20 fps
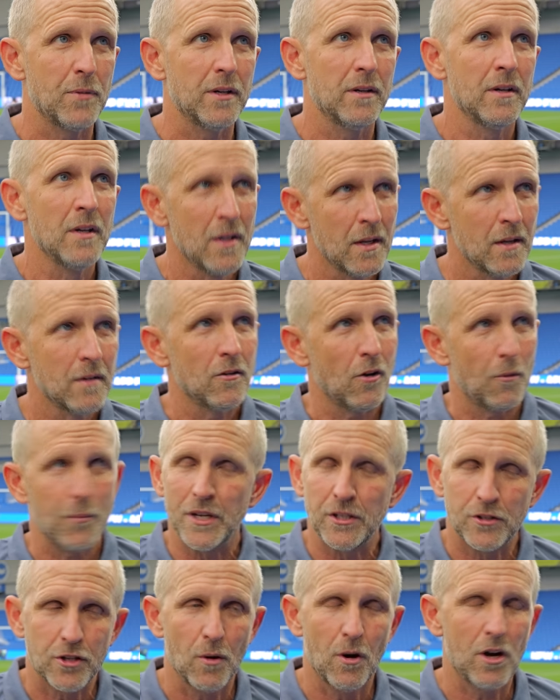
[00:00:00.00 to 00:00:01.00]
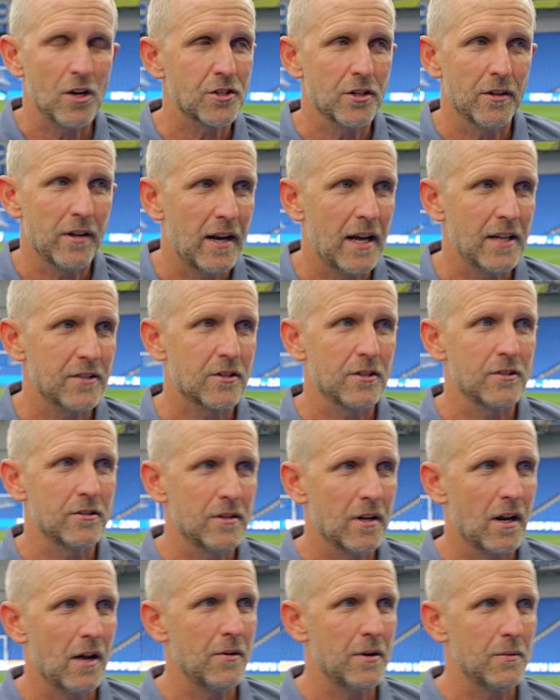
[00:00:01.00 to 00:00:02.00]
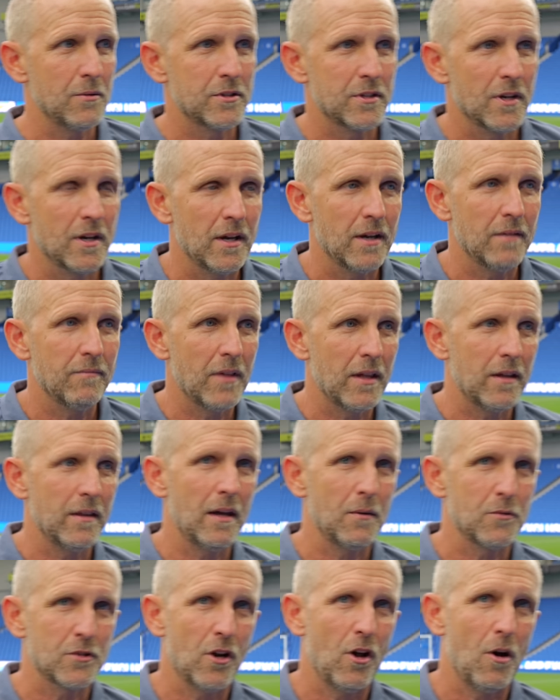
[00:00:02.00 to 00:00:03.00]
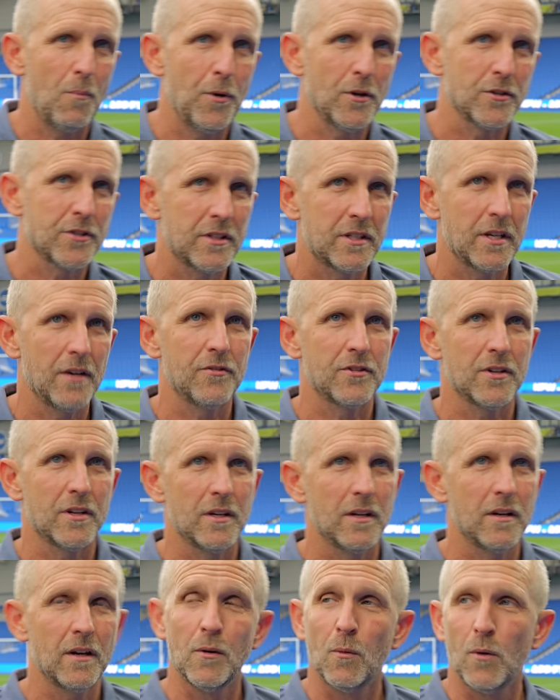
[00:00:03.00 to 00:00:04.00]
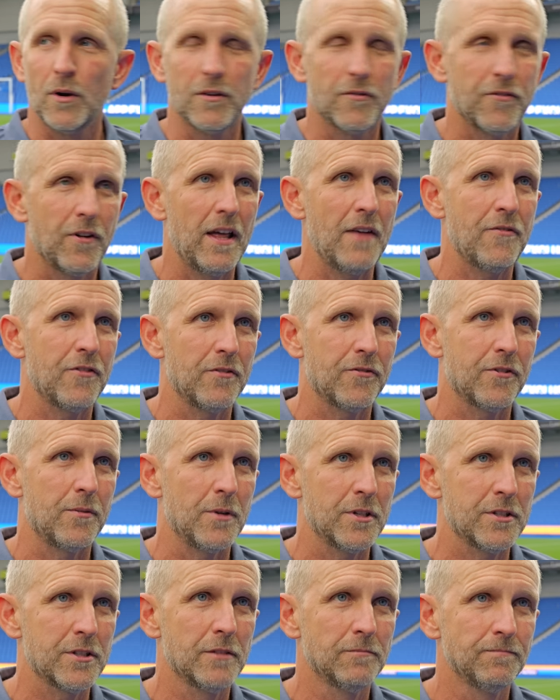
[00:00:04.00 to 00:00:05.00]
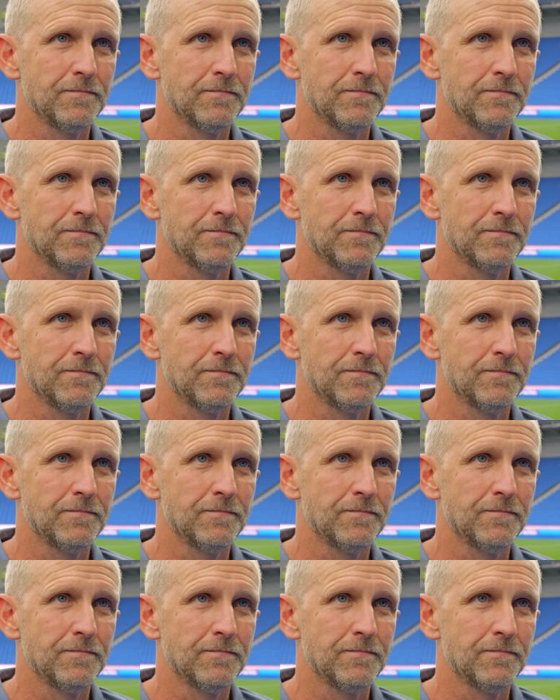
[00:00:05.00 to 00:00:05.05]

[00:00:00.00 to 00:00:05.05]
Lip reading: But not being too harsh on the lads, because you know, there was a lot of positives and a wonderful effort from us.